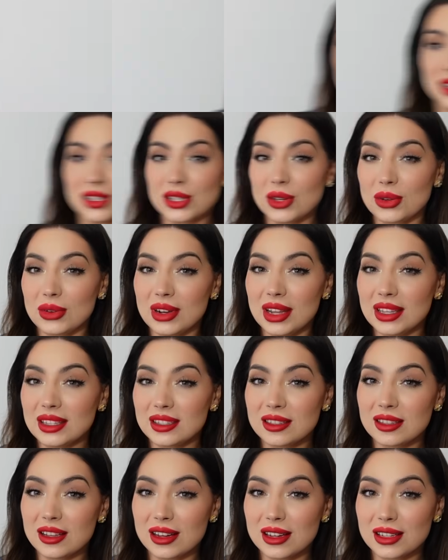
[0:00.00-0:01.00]
So let's
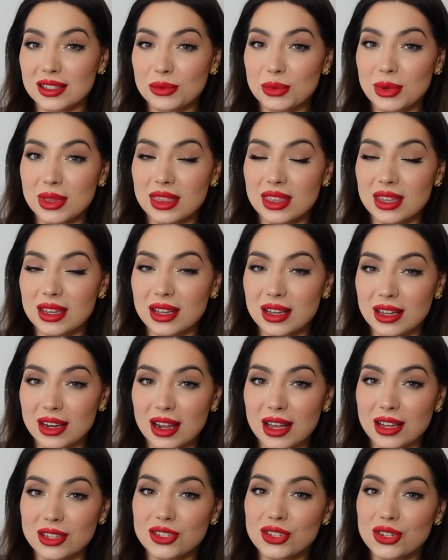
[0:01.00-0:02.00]
start with the
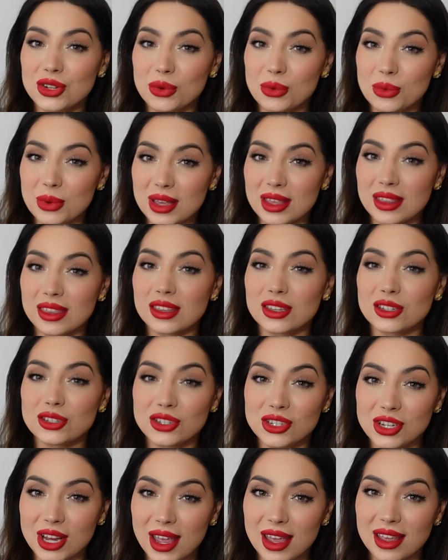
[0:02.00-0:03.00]
clutch with
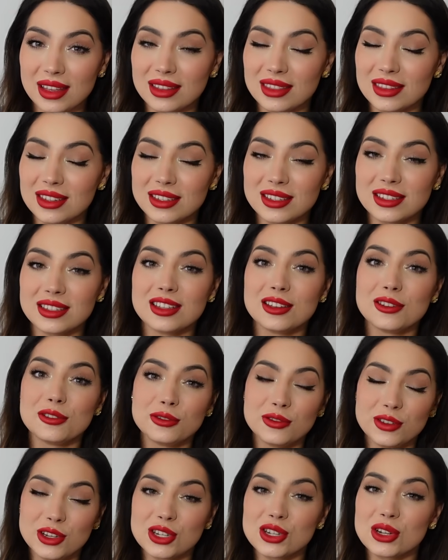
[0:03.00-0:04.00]
chain. This is the
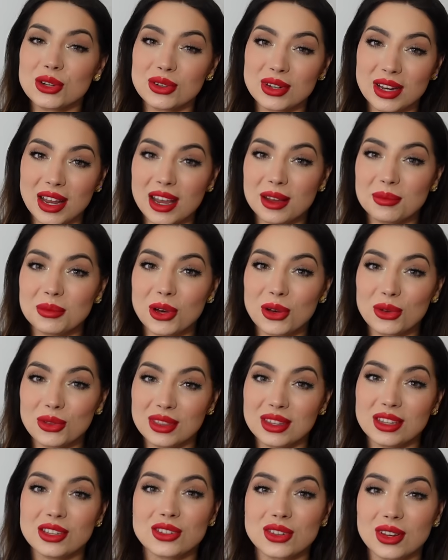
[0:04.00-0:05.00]
official name on
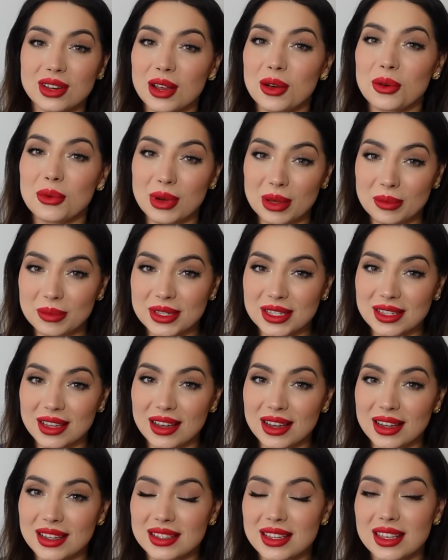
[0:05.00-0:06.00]
the Chanel
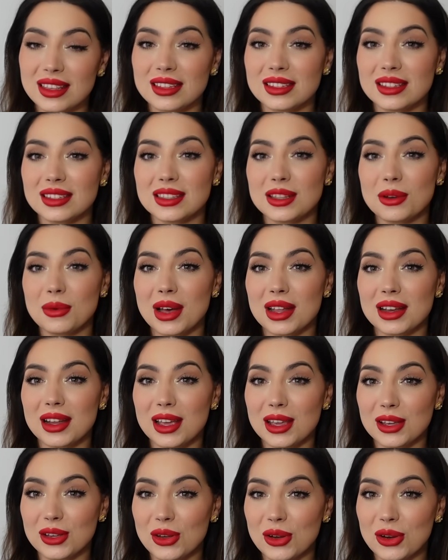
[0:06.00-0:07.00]
website. This is the one
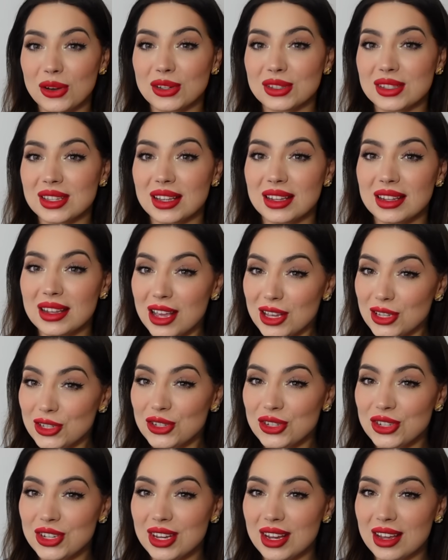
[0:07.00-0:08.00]
I got
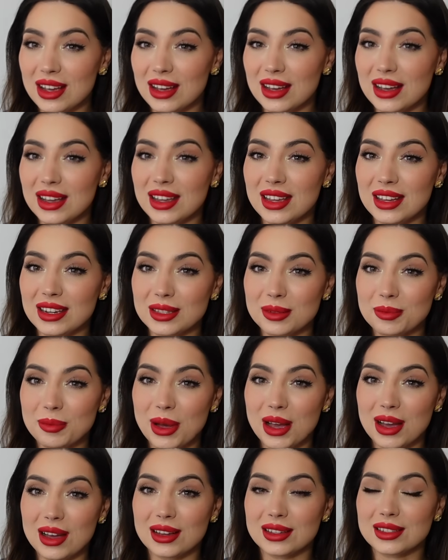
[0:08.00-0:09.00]
last year. It is
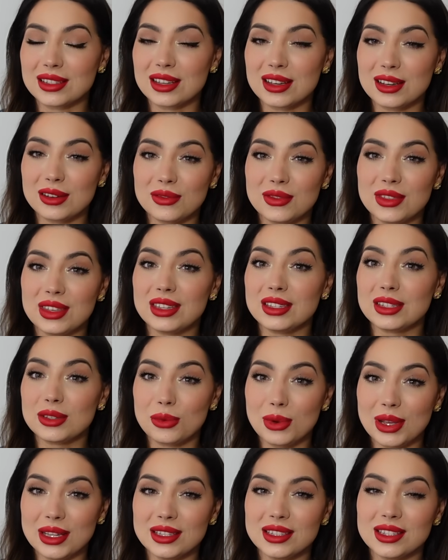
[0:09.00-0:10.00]
part of the
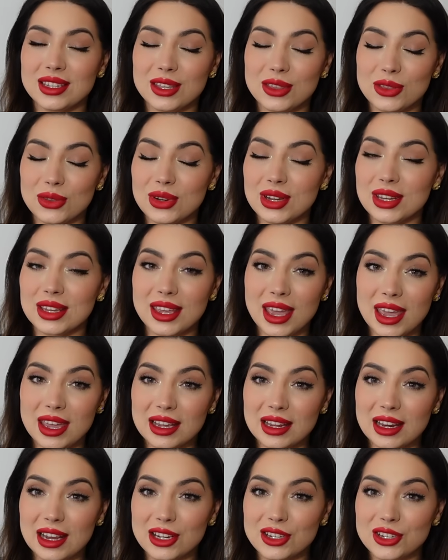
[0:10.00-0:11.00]
23K
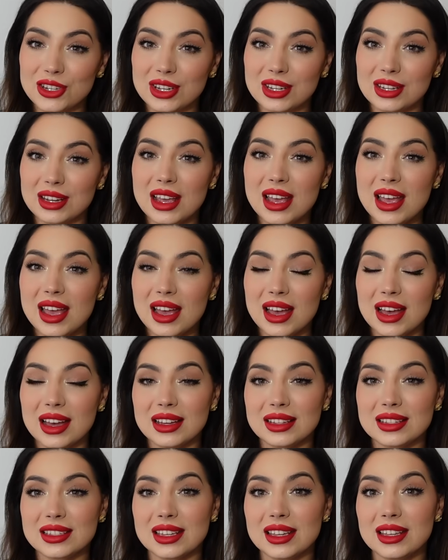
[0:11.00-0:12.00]
collection
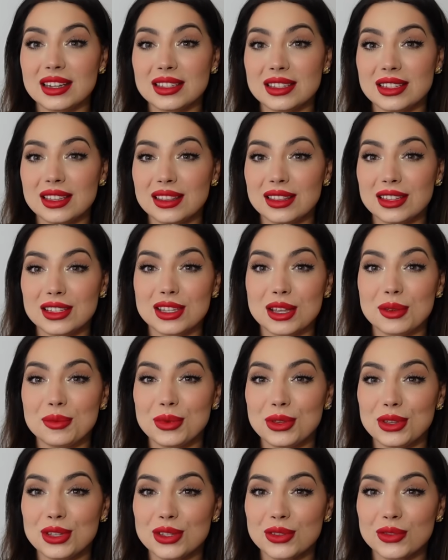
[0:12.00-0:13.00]
and it is in this
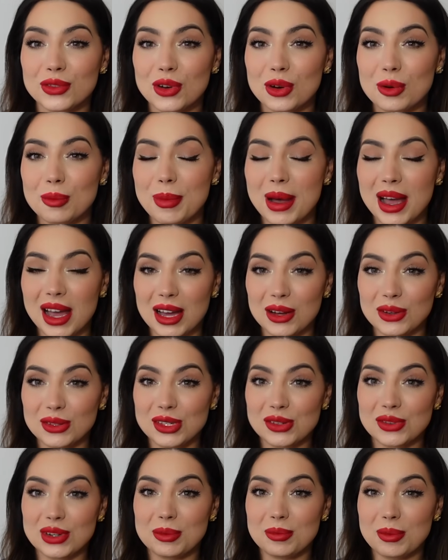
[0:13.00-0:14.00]
beautiful
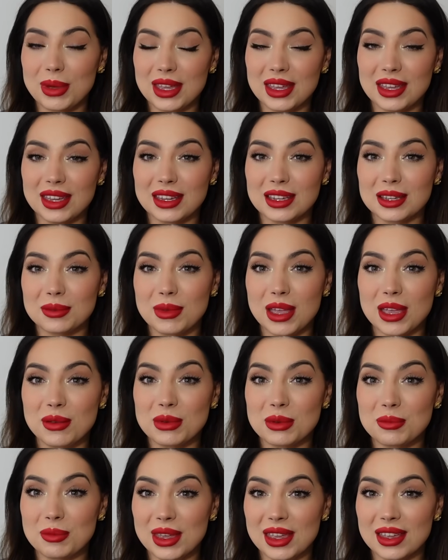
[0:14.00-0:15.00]
powdery pink,
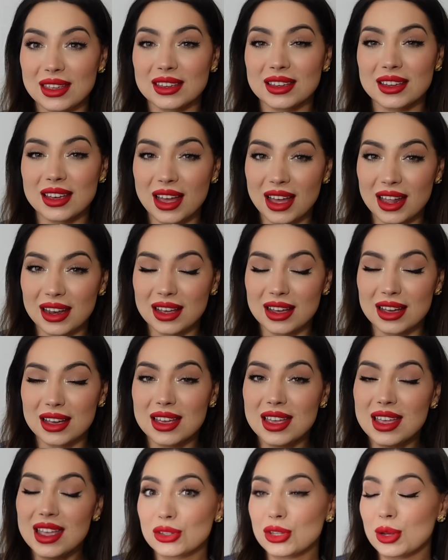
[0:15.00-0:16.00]
baby pink color.
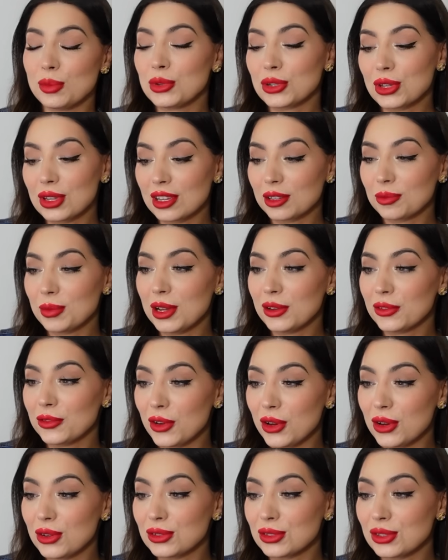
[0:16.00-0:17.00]
So I'm looking at my
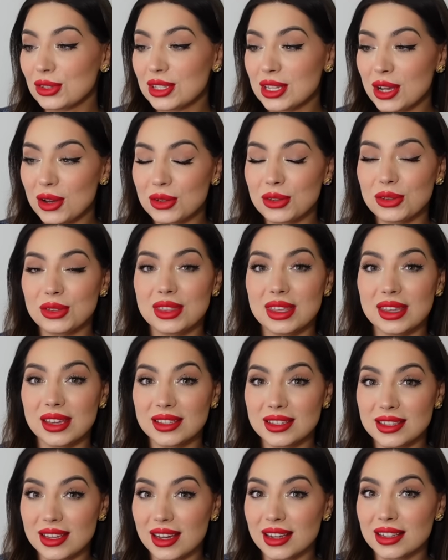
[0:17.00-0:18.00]
phone to tell you the
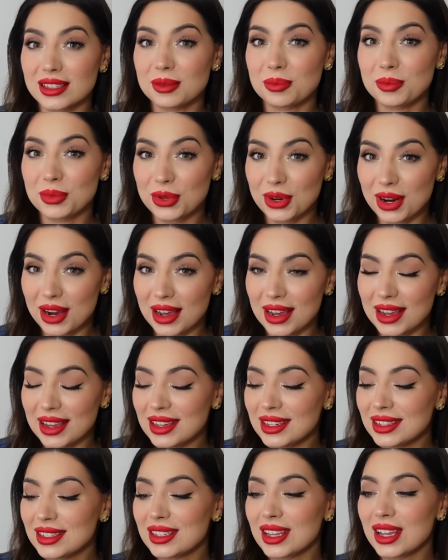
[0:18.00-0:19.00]
exact
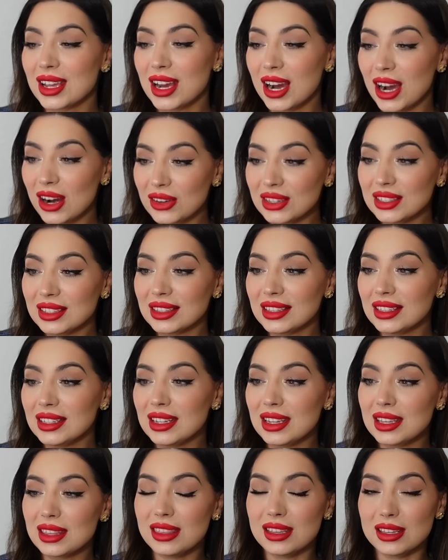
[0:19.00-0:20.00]
price.
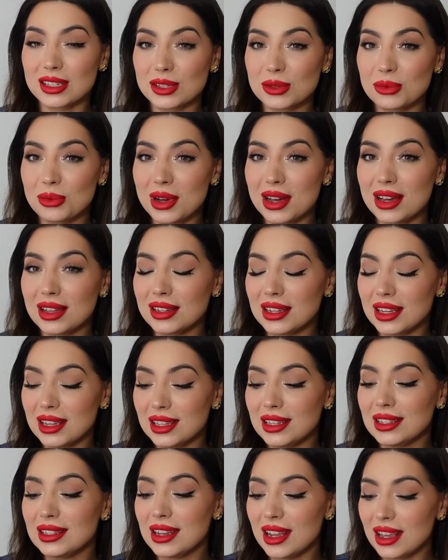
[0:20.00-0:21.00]
Currently this one
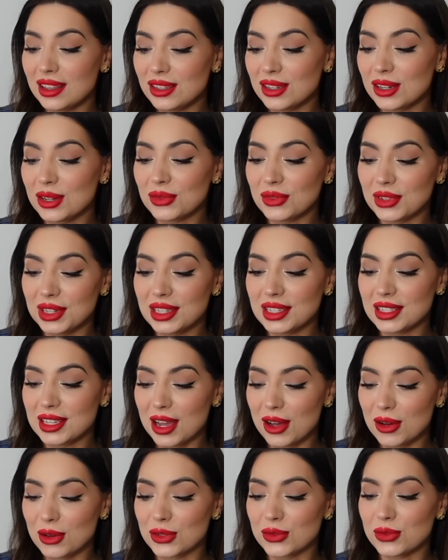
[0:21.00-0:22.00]
in leather
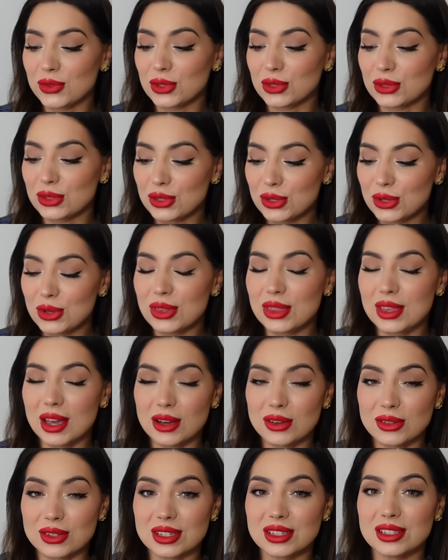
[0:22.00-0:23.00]
retails for
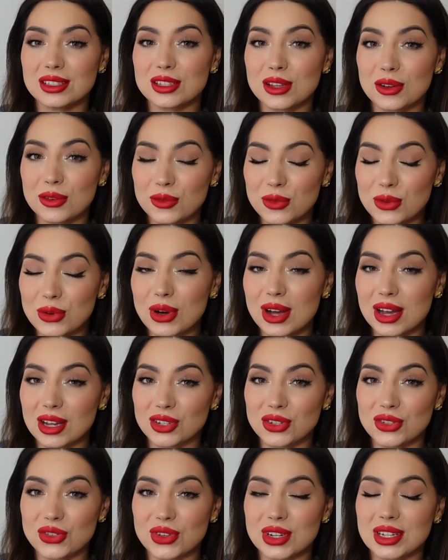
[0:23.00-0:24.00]

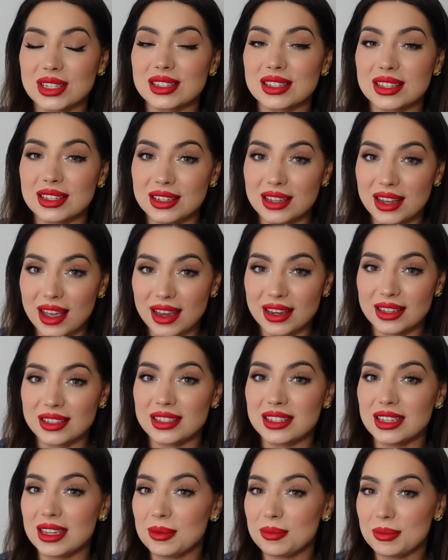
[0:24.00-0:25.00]

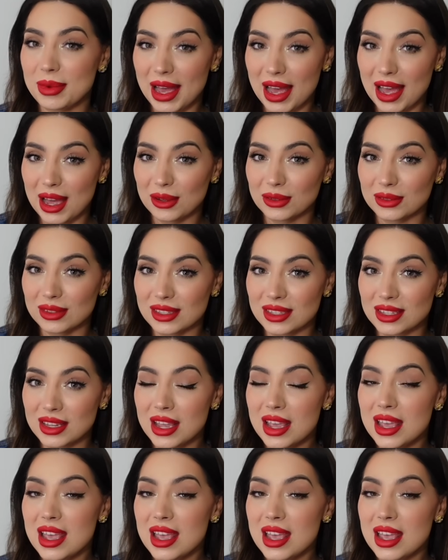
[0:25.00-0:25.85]
£2,490.